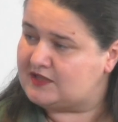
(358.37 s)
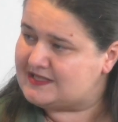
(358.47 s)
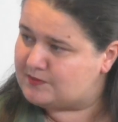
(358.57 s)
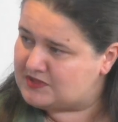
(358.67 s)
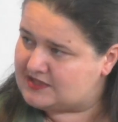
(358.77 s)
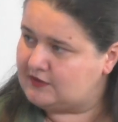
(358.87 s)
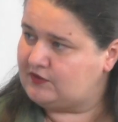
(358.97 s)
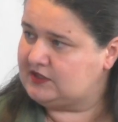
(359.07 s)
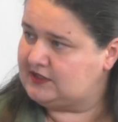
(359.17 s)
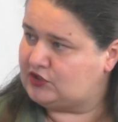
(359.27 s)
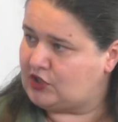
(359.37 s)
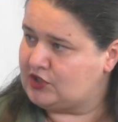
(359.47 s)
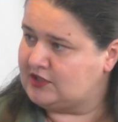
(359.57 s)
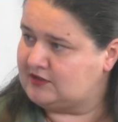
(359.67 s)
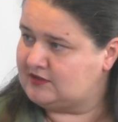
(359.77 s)
they specifically
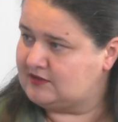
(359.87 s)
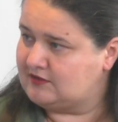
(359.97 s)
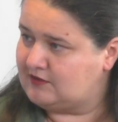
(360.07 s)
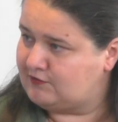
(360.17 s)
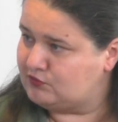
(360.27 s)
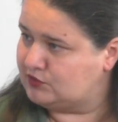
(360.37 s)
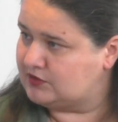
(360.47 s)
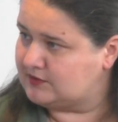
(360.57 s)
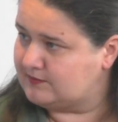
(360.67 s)
target the food.